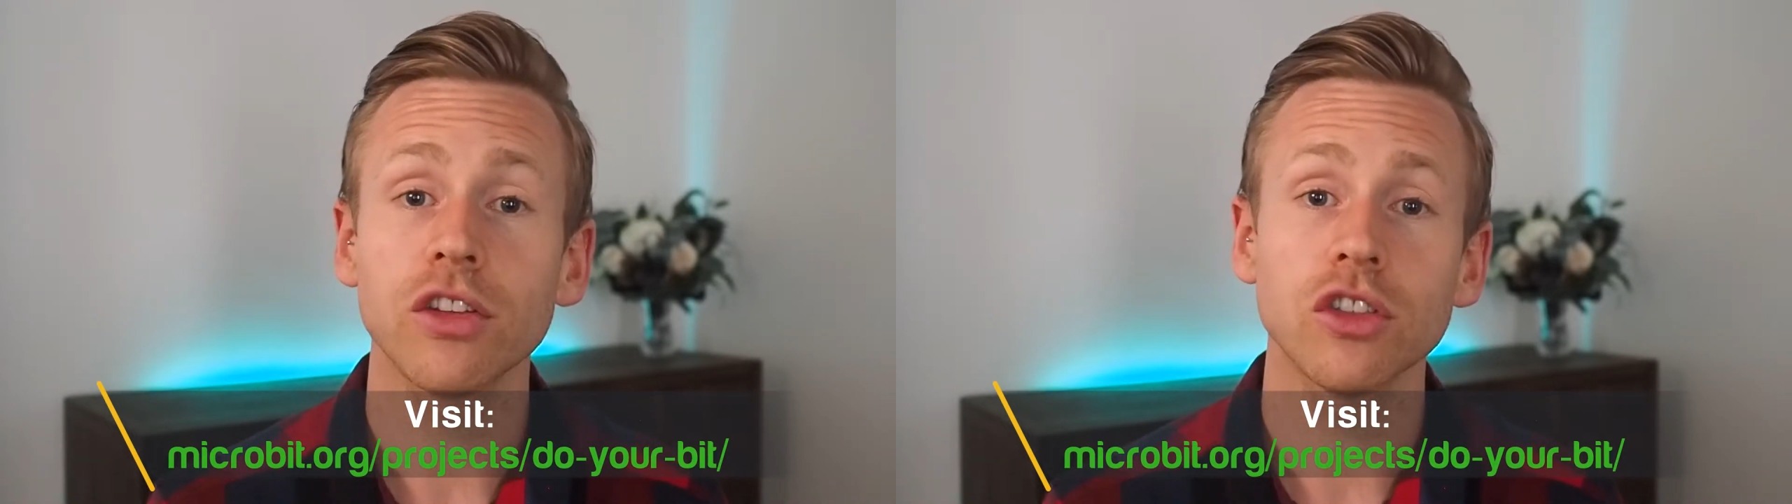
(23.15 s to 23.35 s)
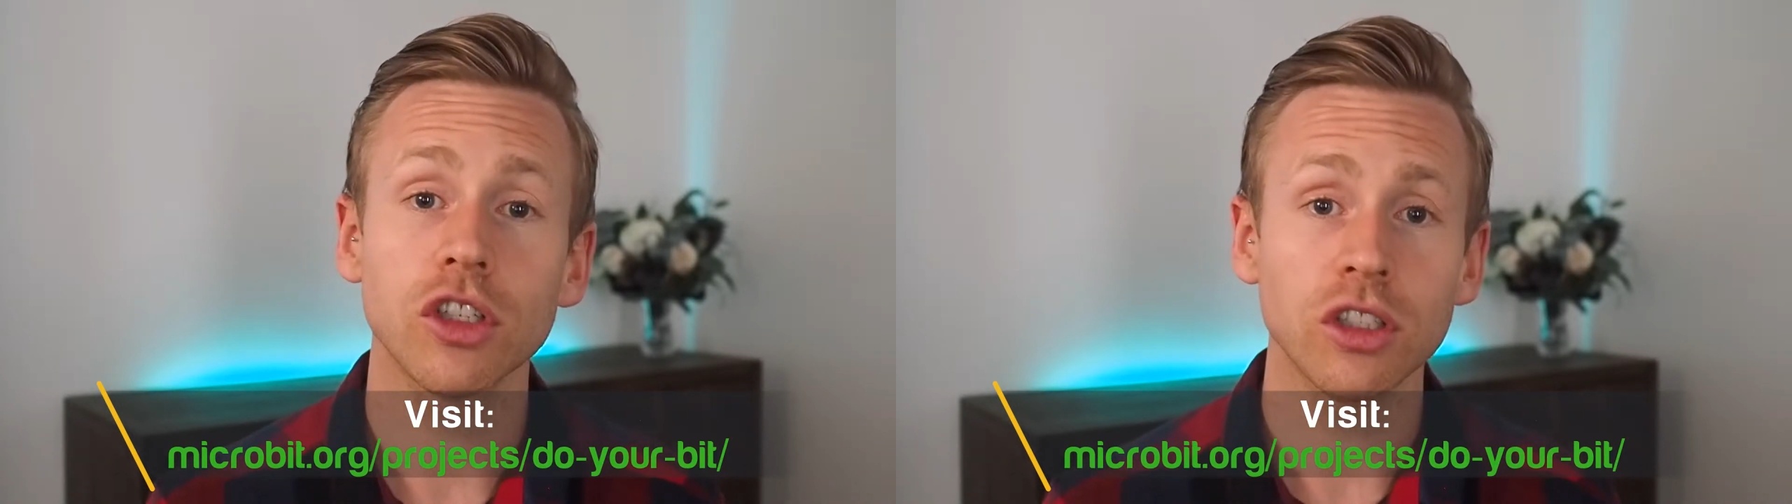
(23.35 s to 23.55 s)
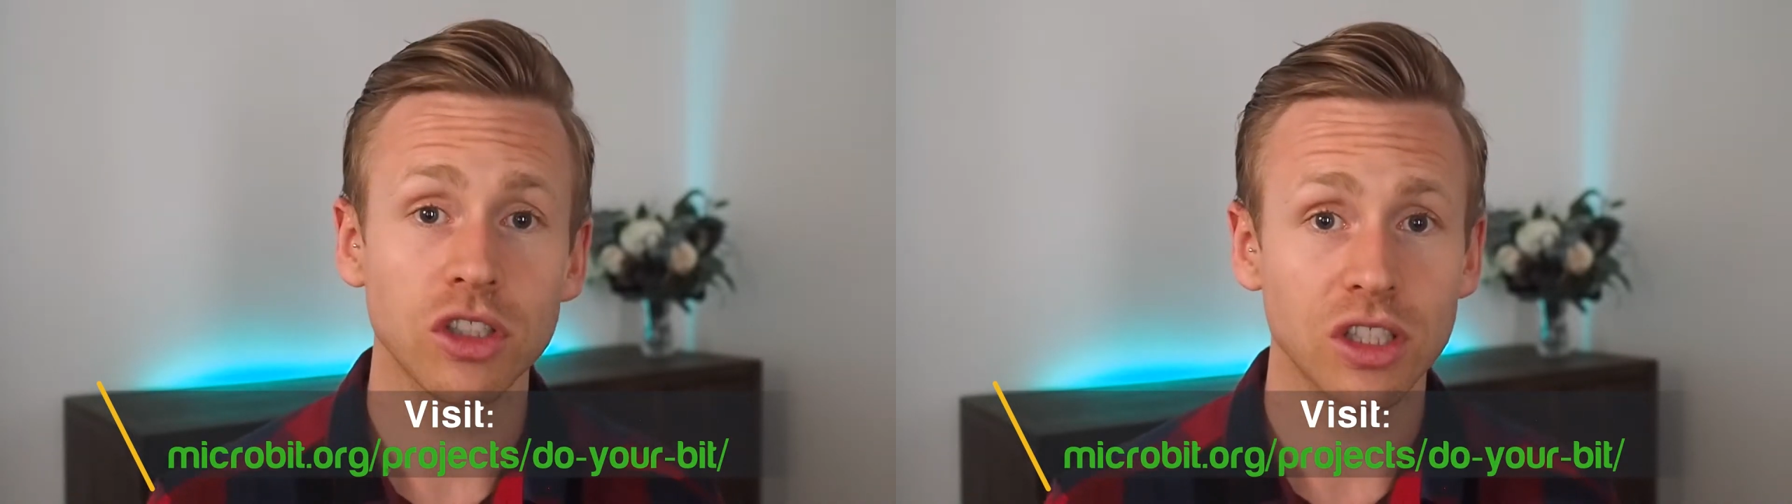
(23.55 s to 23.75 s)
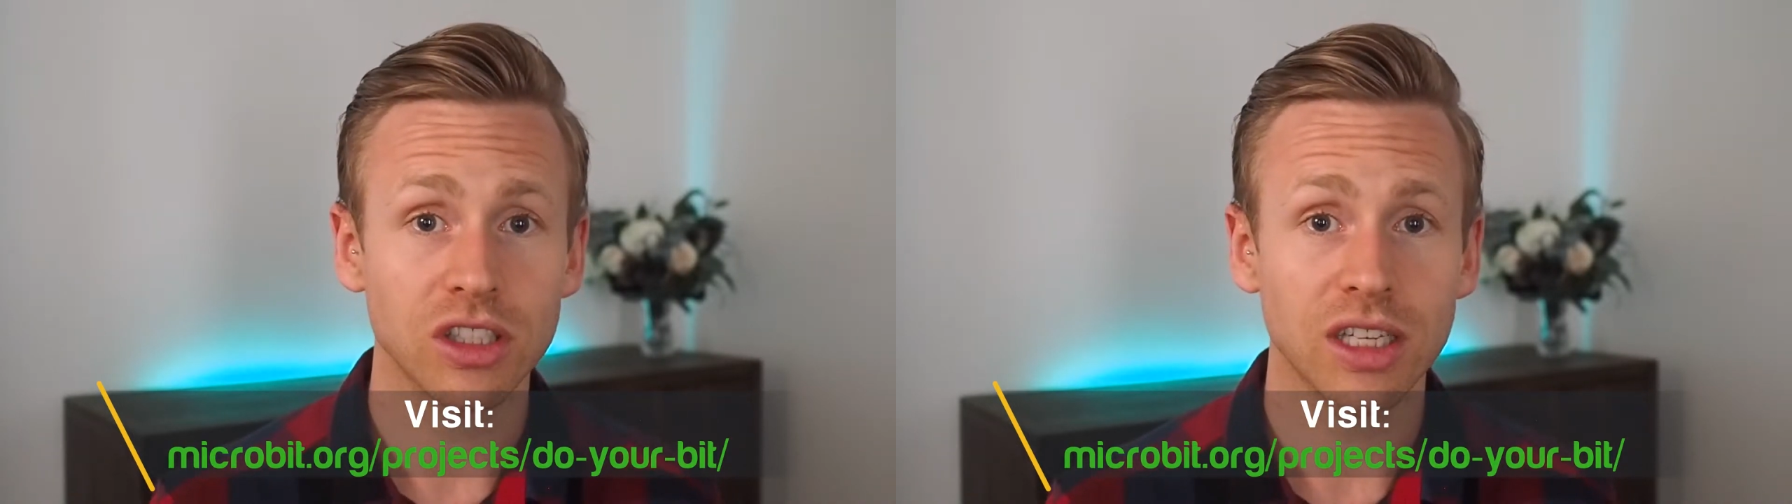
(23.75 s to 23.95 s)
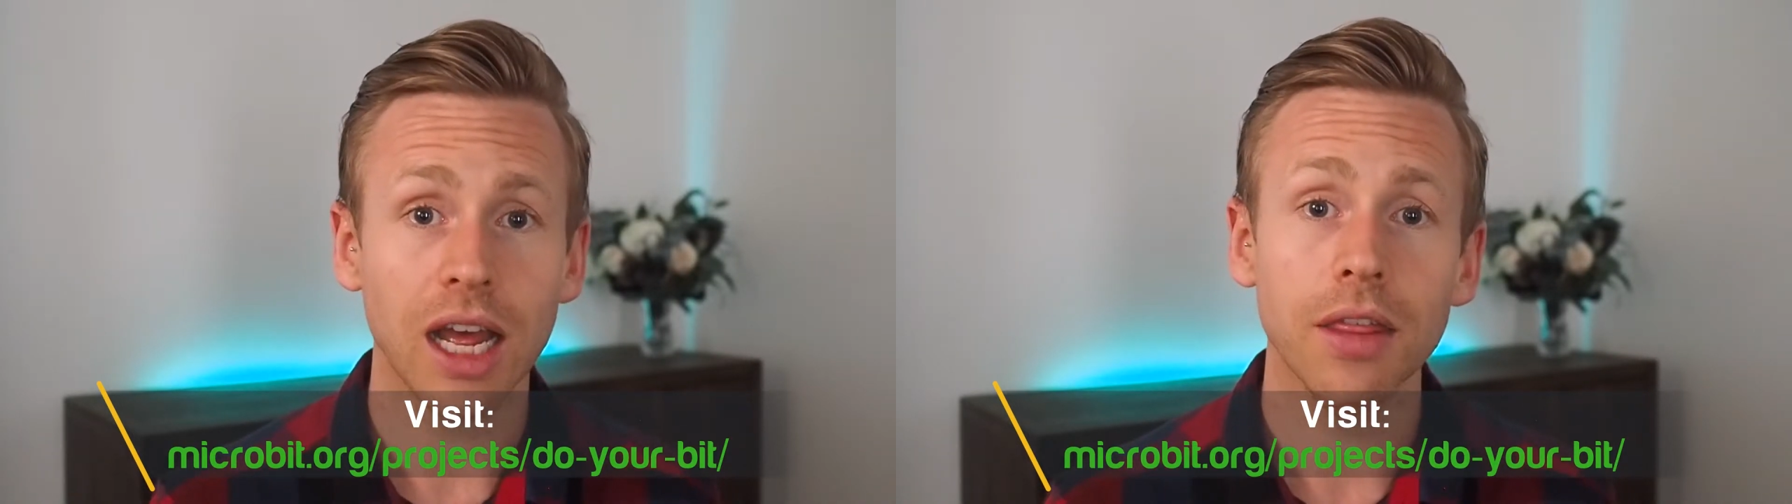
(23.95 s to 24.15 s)
students to
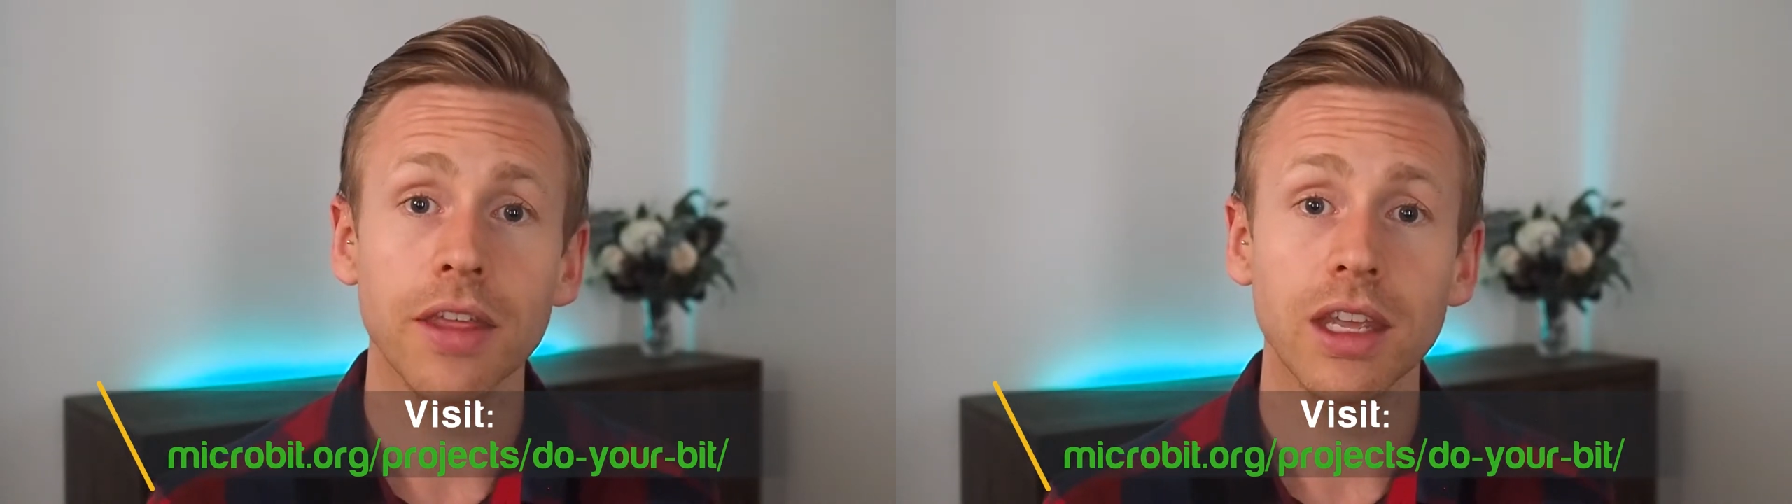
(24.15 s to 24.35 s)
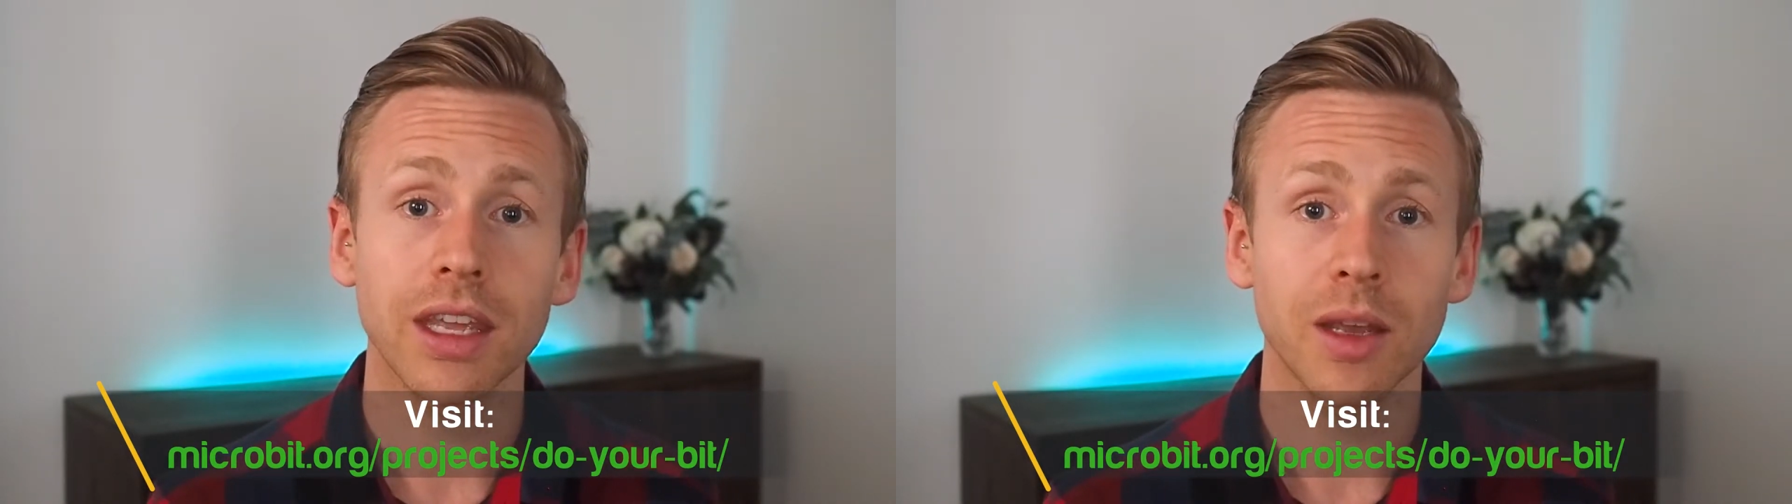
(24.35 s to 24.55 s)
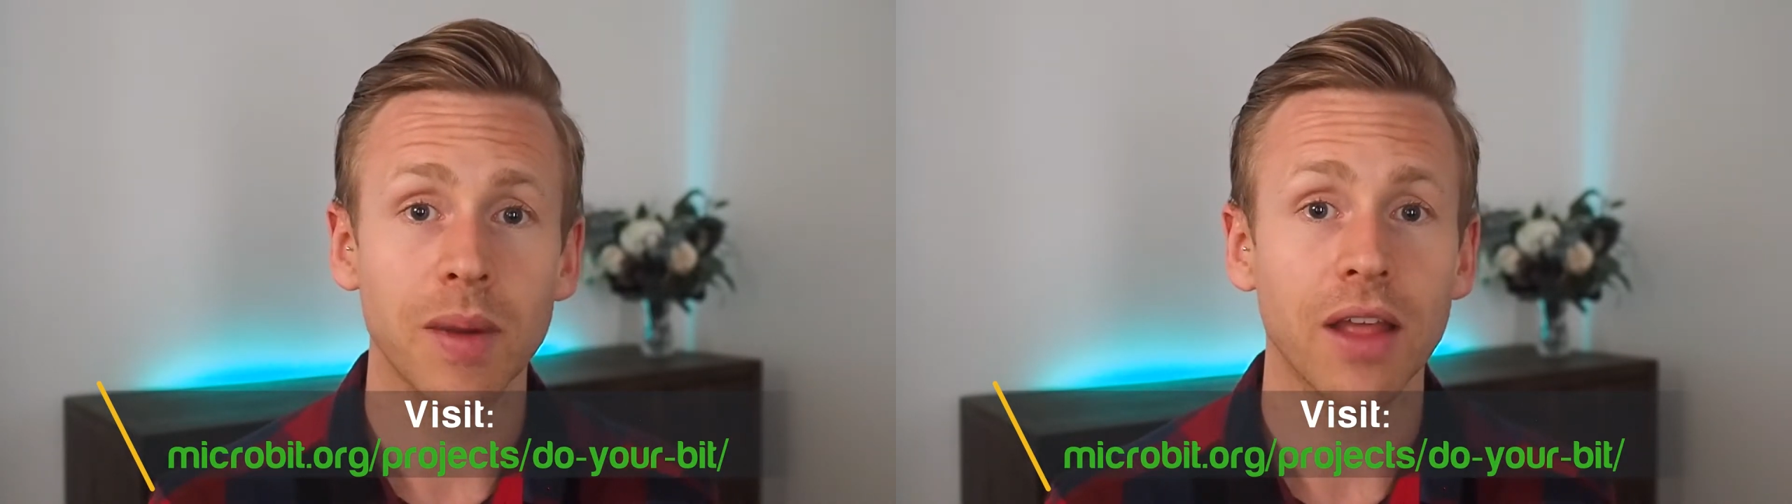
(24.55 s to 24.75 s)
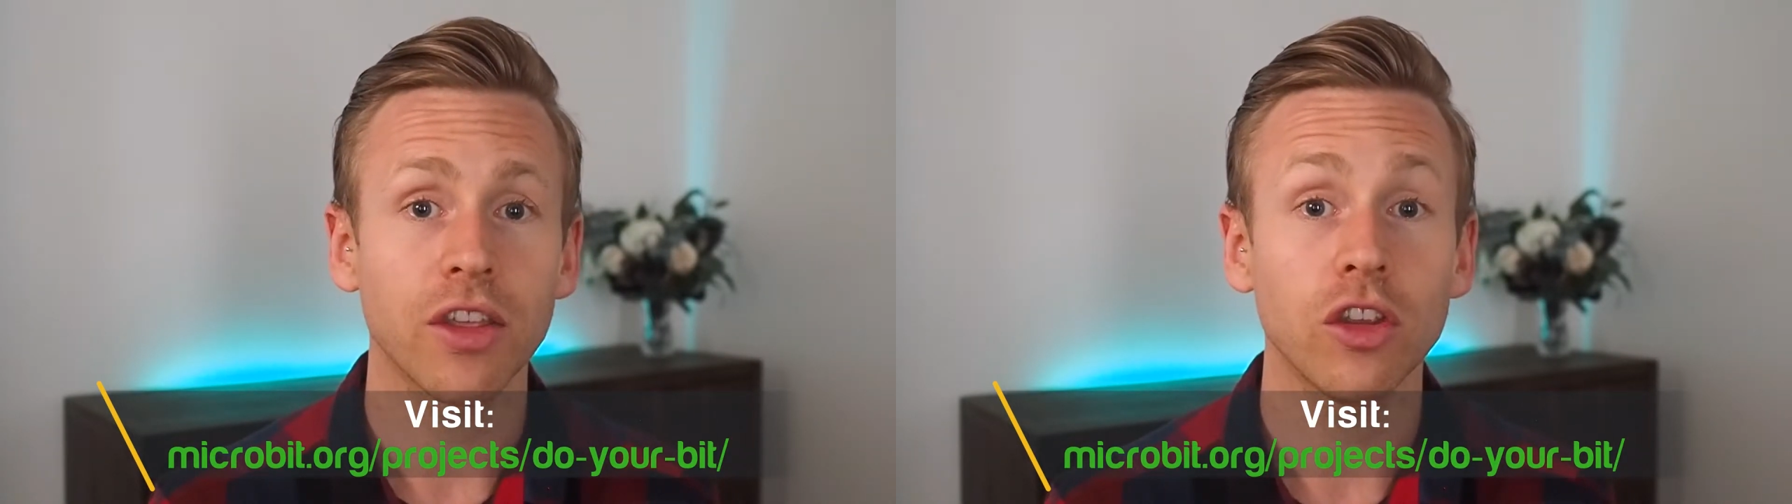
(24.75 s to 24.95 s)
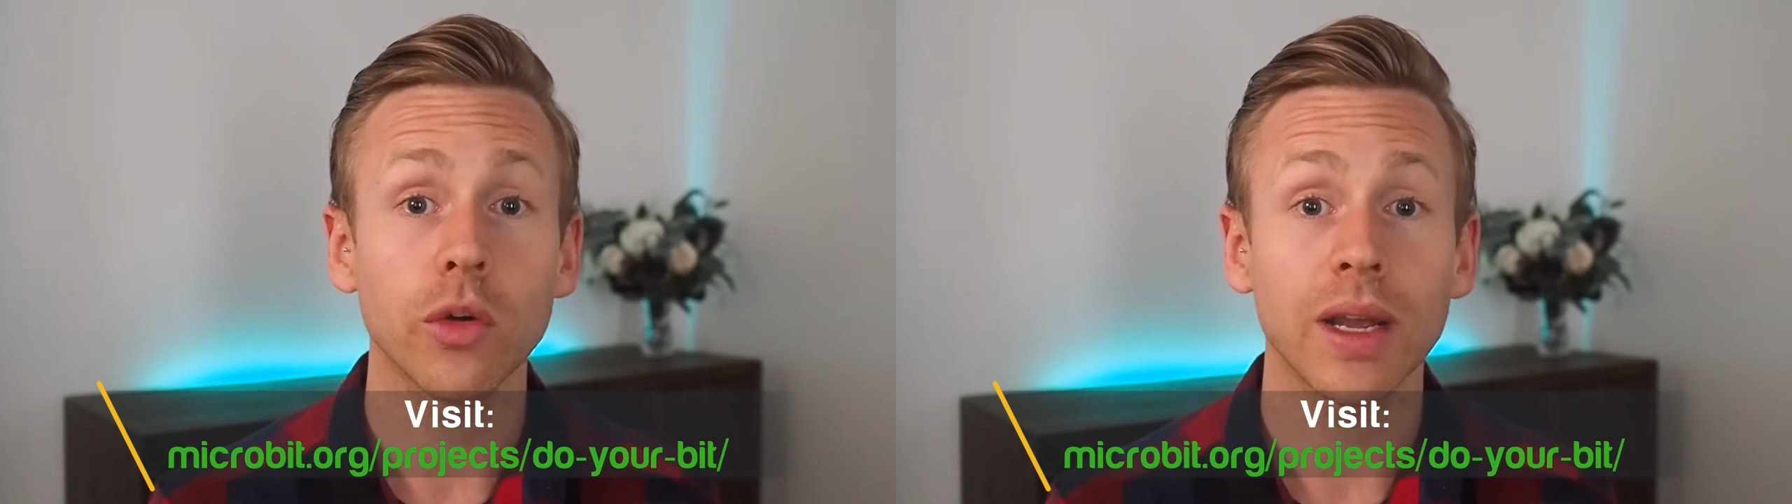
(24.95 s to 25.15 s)
start thinking about
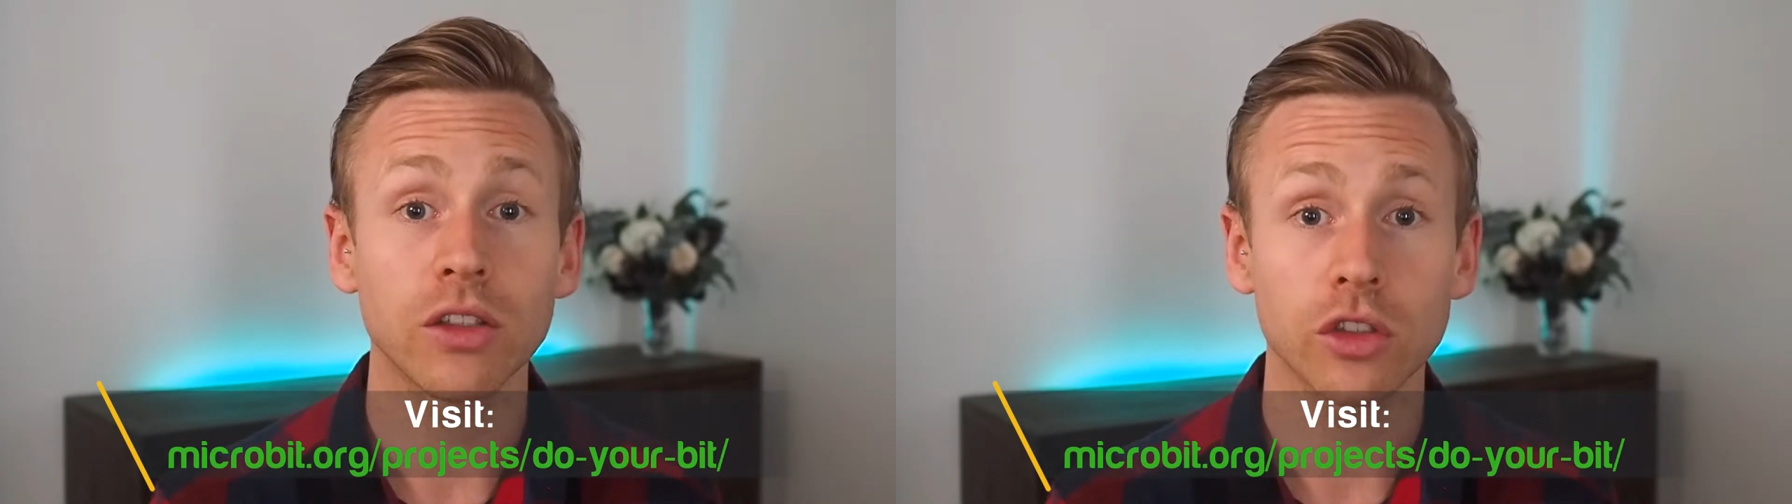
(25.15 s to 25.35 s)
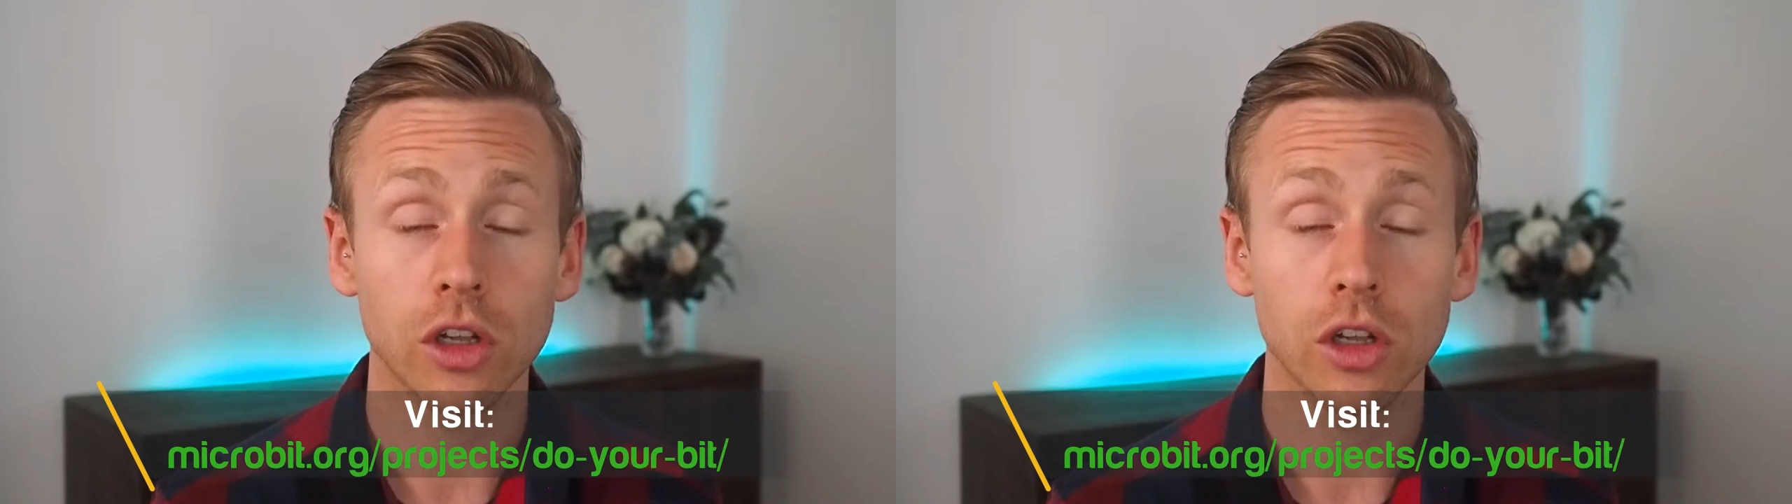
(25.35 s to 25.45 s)
the UN's